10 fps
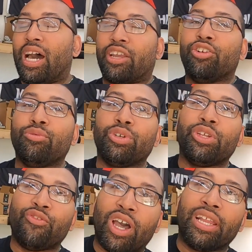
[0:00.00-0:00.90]
I couldn't
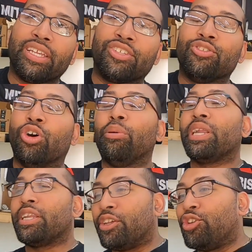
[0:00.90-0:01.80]
really find it because
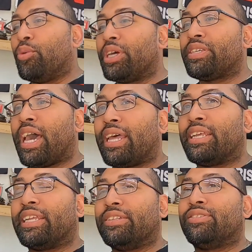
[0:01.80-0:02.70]
nobody in the U.S. had
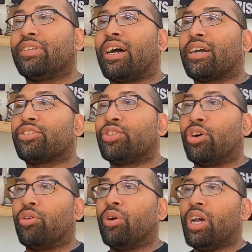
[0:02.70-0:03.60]
it in stock.
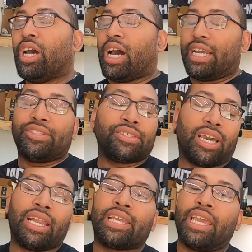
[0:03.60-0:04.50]
So I just
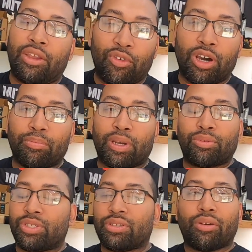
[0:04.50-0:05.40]
kind of gave up. I
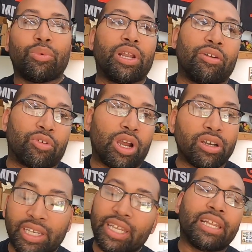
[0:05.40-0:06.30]
was just like, whatever,
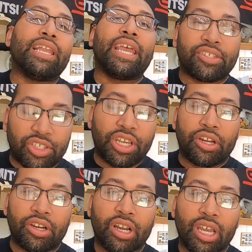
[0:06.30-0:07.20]
I'll get it next
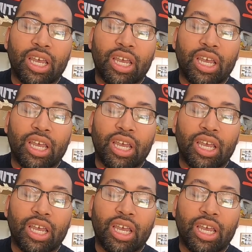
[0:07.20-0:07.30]
year.